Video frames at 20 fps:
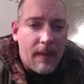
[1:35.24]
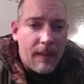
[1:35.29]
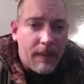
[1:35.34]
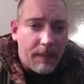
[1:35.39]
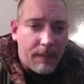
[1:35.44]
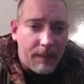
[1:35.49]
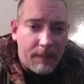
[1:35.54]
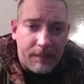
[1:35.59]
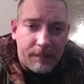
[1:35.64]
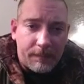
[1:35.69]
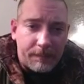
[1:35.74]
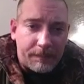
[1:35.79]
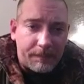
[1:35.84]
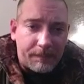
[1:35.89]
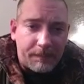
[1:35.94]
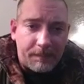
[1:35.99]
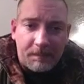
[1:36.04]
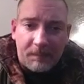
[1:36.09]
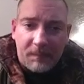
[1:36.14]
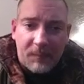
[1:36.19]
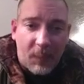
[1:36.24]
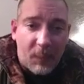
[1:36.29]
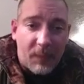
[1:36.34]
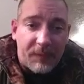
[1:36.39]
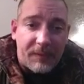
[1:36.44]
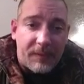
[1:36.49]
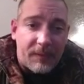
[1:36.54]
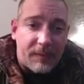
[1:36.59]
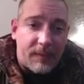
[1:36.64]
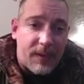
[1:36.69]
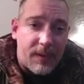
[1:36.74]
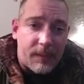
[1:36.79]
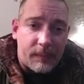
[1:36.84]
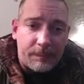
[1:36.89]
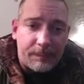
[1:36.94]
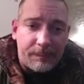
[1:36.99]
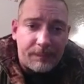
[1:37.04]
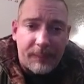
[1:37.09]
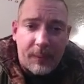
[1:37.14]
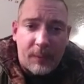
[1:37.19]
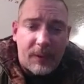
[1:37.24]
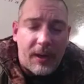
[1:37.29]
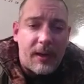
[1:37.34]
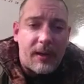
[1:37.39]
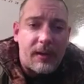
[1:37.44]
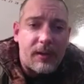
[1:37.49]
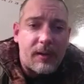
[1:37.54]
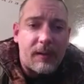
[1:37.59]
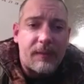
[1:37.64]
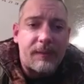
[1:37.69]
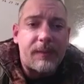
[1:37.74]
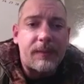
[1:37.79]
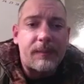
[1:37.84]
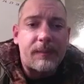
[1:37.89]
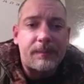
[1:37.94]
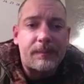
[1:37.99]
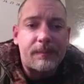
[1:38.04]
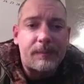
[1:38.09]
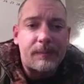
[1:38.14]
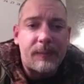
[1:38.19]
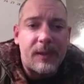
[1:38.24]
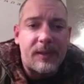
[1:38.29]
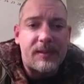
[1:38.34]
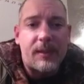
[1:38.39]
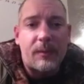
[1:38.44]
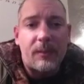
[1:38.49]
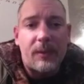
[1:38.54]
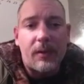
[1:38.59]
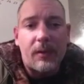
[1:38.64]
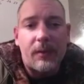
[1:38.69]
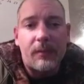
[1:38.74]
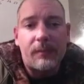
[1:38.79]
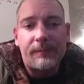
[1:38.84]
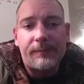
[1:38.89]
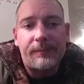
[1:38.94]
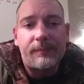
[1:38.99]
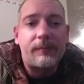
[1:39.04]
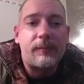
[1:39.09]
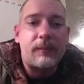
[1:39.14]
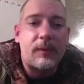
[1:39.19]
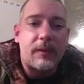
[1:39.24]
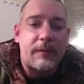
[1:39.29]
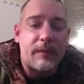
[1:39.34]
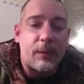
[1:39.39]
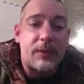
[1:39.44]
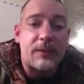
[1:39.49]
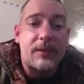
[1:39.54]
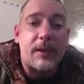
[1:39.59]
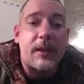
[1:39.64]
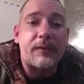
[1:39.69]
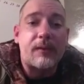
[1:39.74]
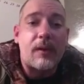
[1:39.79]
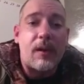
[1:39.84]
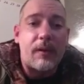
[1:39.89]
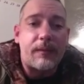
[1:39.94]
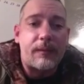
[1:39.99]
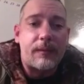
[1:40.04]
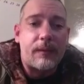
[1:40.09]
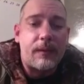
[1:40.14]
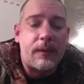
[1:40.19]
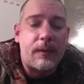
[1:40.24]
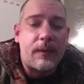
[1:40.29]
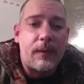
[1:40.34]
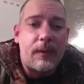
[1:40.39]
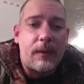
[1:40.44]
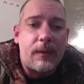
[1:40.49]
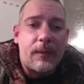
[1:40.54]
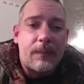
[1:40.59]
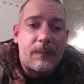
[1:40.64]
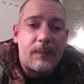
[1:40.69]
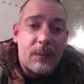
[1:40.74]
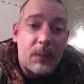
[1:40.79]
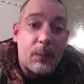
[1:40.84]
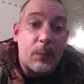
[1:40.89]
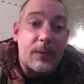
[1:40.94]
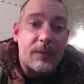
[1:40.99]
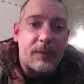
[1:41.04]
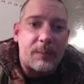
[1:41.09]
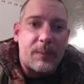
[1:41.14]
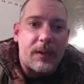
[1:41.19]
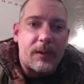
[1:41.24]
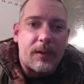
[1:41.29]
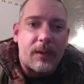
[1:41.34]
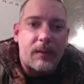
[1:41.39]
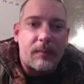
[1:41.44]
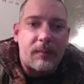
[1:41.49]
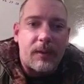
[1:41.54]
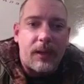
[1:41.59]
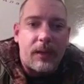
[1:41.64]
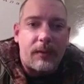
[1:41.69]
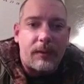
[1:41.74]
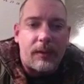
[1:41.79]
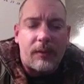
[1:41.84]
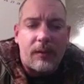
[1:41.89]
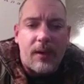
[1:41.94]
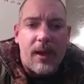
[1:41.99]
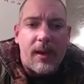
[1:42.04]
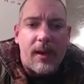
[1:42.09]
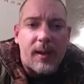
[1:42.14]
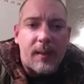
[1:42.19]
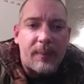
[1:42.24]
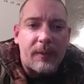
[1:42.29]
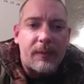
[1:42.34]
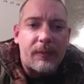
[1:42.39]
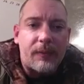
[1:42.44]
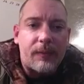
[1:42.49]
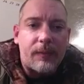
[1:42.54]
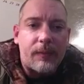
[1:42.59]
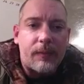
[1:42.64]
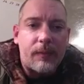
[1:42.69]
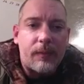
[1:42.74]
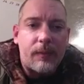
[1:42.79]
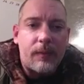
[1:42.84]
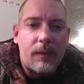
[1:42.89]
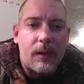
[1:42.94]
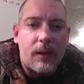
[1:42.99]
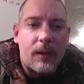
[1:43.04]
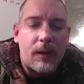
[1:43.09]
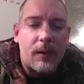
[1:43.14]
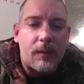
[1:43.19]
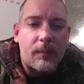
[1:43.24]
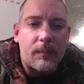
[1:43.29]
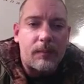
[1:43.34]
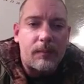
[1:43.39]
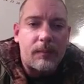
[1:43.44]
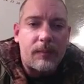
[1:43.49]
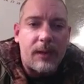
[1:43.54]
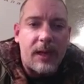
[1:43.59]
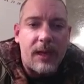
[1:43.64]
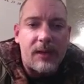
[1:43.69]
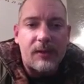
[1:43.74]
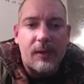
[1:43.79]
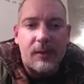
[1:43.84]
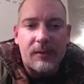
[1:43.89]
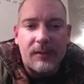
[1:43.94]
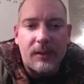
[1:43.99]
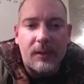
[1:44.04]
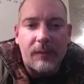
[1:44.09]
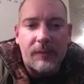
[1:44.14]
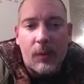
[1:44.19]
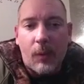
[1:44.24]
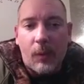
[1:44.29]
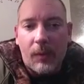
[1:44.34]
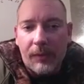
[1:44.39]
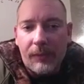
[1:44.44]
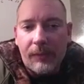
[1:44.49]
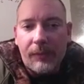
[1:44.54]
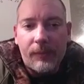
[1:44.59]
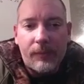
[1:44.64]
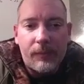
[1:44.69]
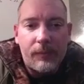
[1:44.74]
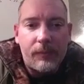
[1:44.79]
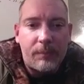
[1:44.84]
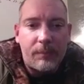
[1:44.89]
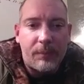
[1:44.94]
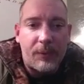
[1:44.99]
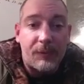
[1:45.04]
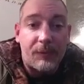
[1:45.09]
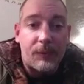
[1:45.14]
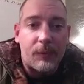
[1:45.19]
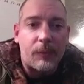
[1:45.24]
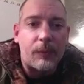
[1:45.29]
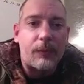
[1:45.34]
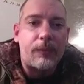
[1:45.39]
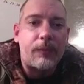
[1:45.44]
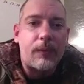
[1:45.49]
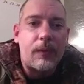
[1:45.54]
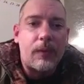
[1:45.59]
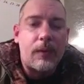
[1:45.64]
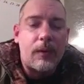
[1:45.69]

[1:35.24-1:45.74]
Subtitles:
They went to the ground, they were handcuffed. Next thing we know, Lavoy takes off with his pickup and the other occupants. HRT, of course, pursues.